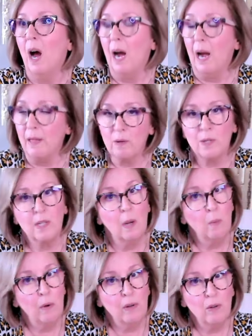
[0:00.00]
Either
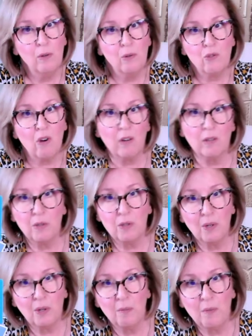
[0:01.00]
someone who struggles
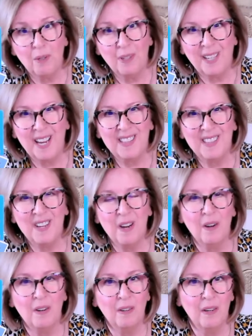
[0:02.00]
to communicate
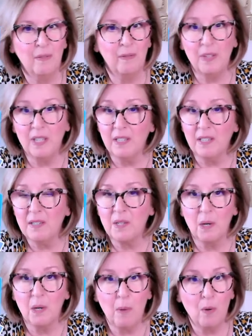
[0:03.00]
their feelings
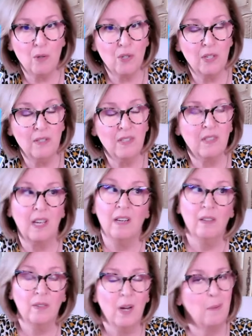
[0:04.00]
and emotions,
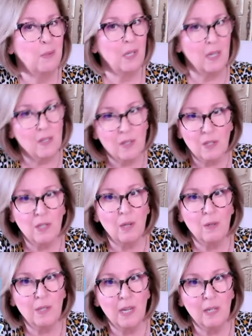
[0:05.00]
King of Cups is
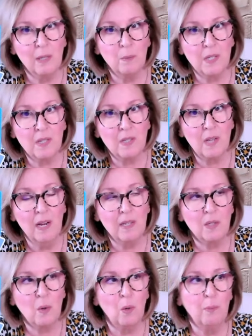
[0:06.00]
associated with the sign
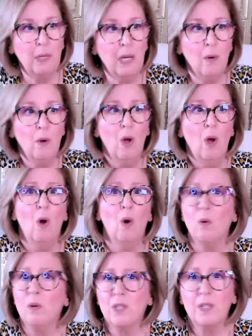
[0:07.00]
of Scorpio,
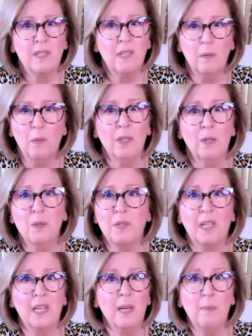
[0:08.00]
or just someone who's
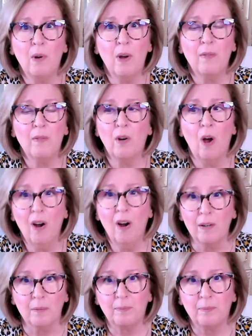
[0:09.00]
the keeper of your
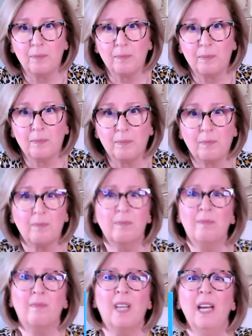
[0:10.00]
heart,
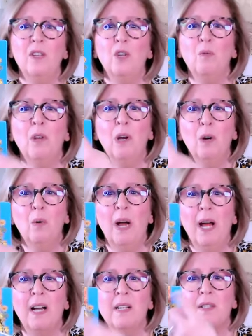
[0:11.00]
and you know
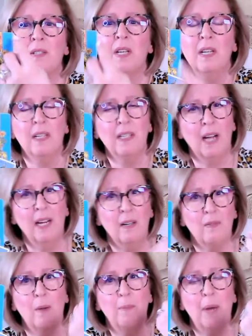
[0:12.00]
has kind of a